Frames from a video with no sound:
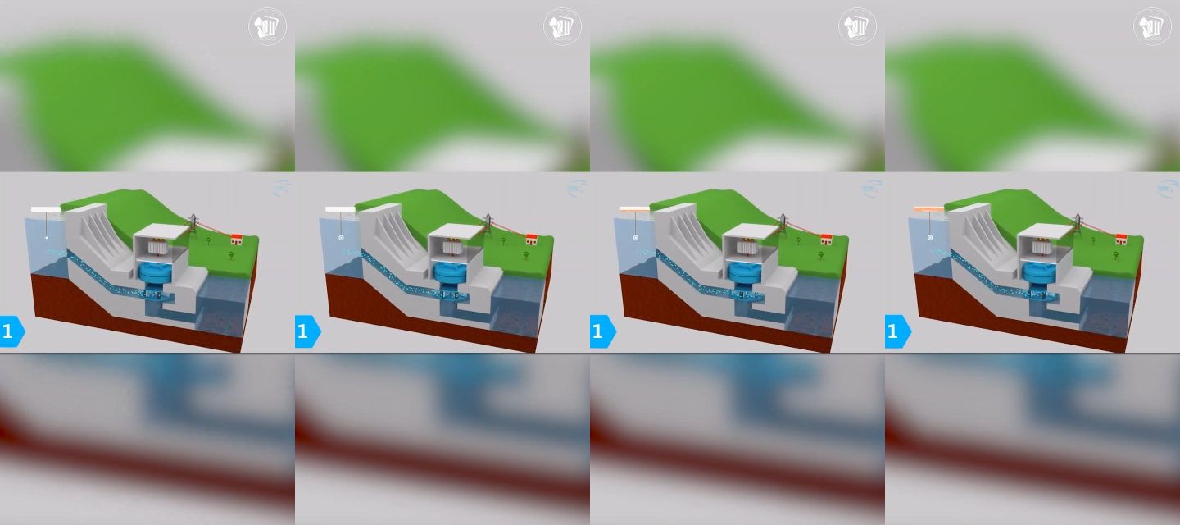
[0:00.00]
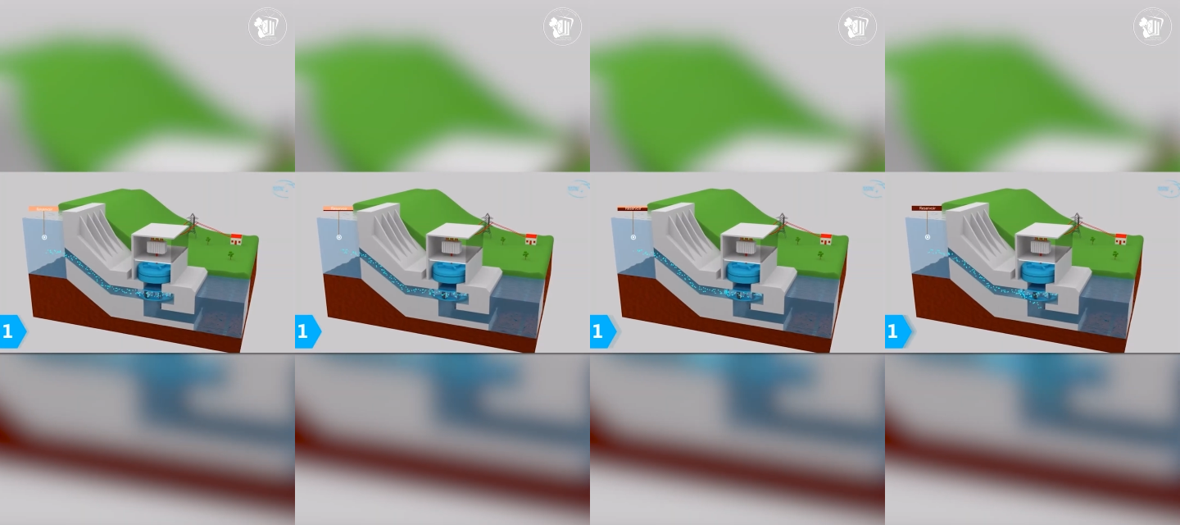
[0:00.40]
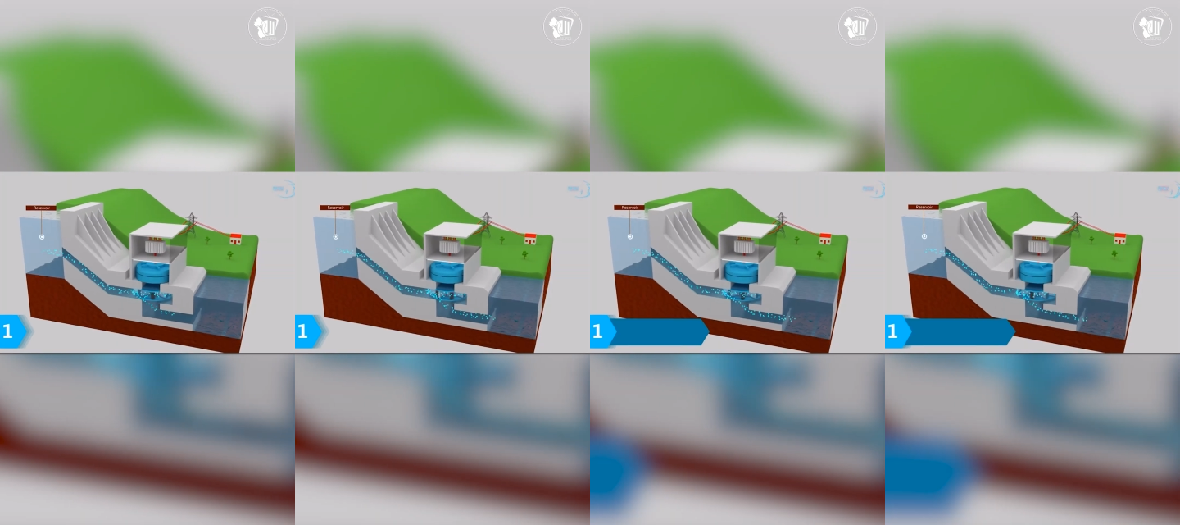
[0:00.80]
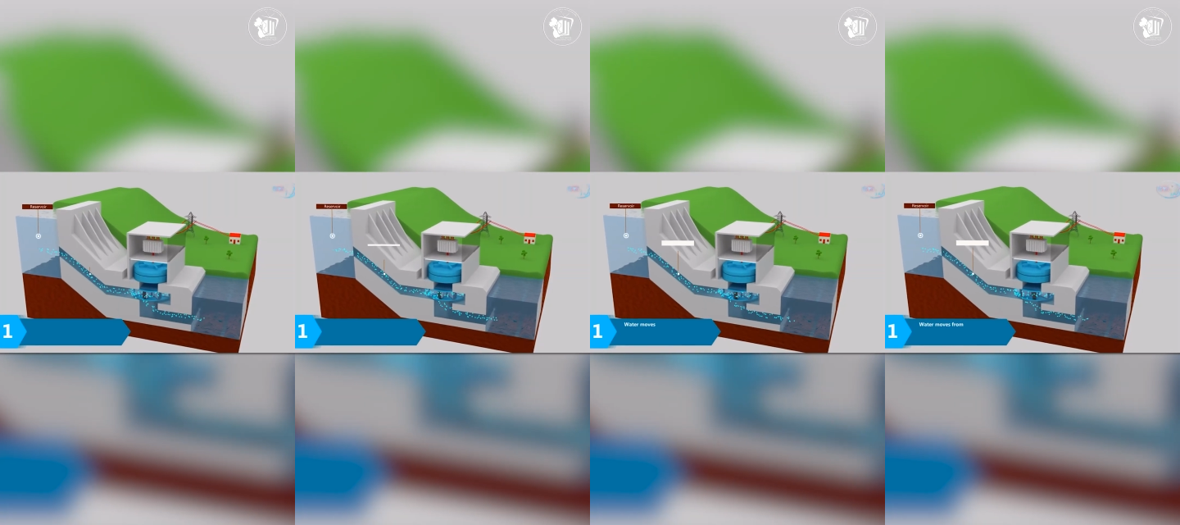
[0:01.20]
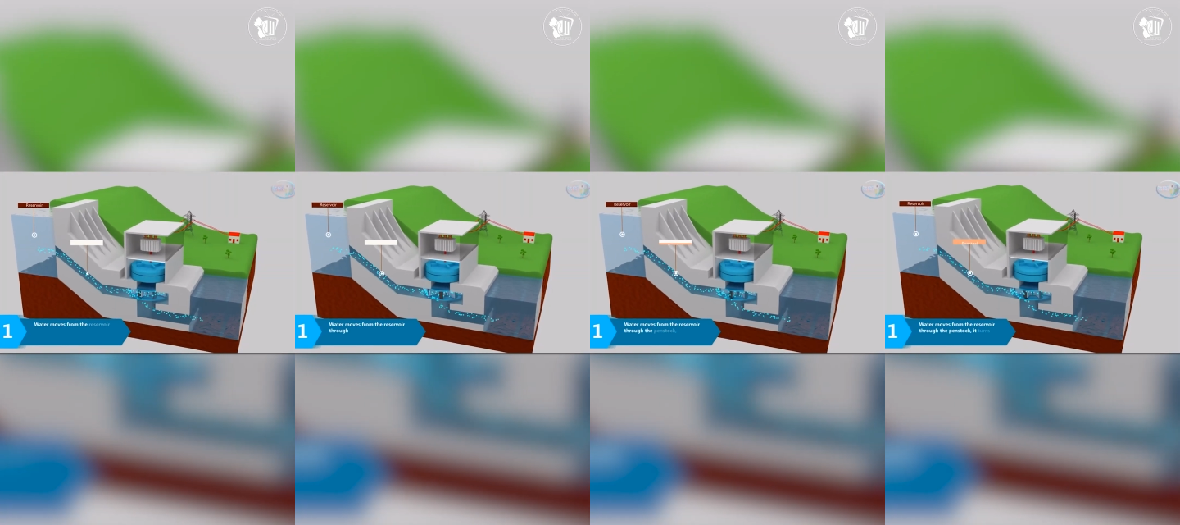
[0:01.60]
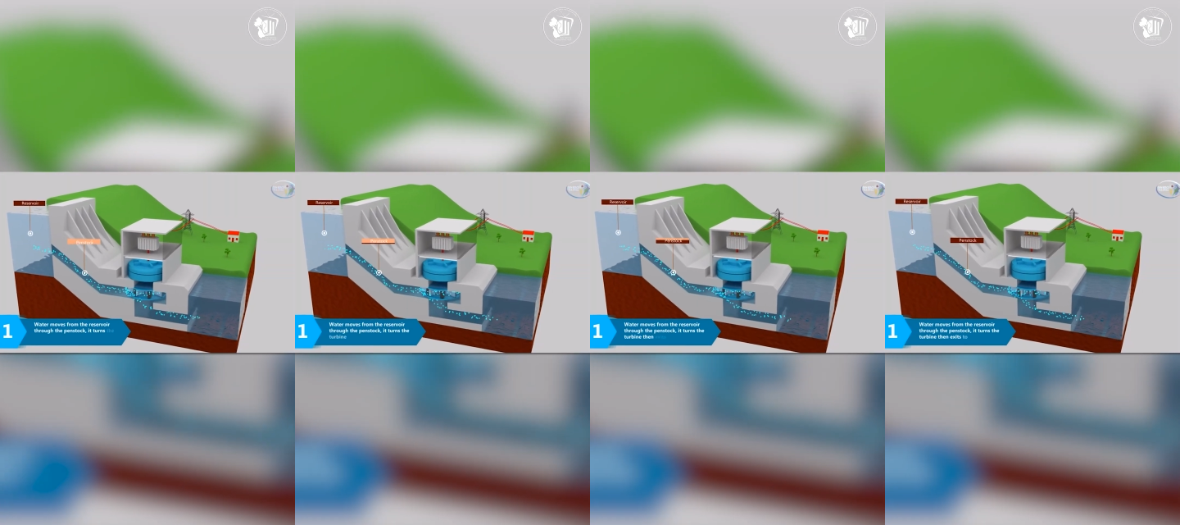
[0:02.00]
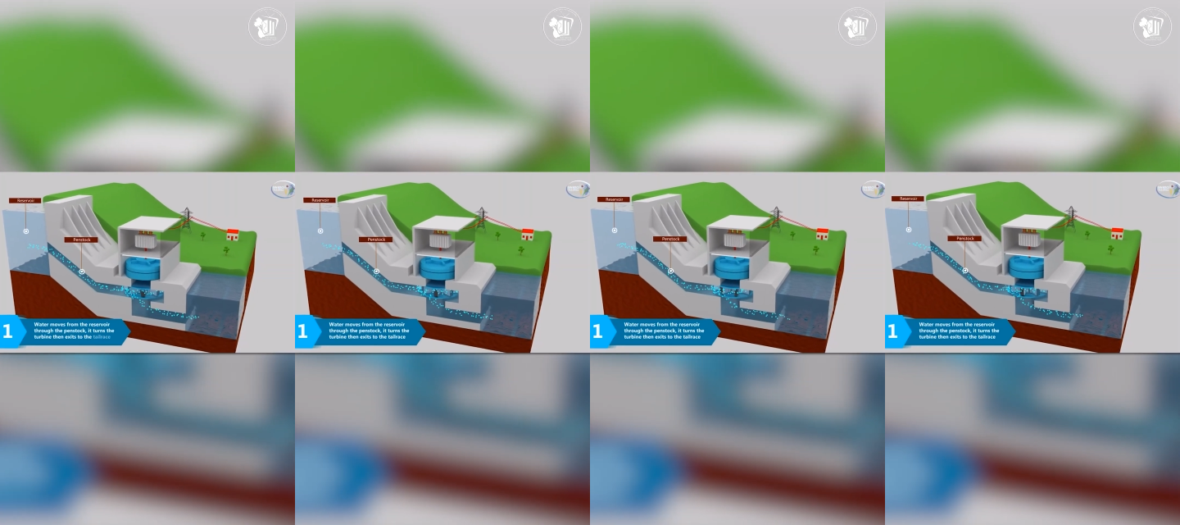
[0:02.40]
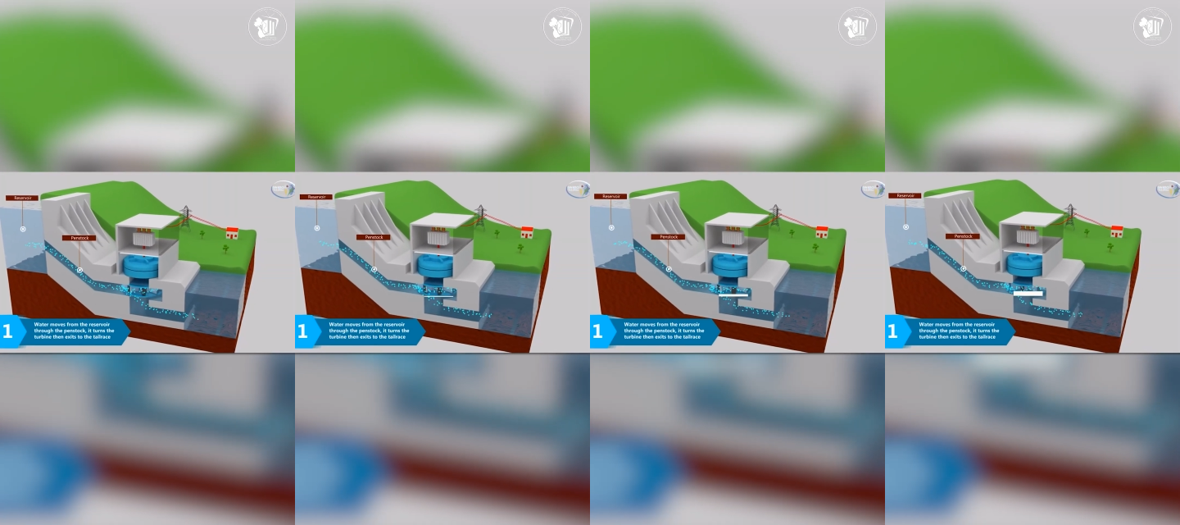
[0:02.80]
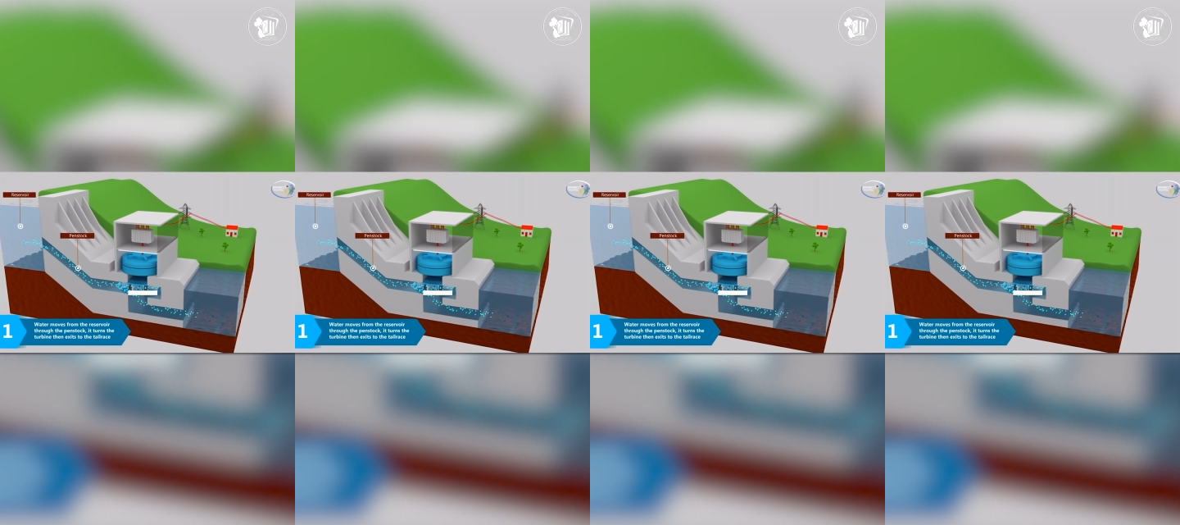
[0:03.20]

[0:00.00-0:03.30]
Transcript: No face is visible, so there are no lips to read.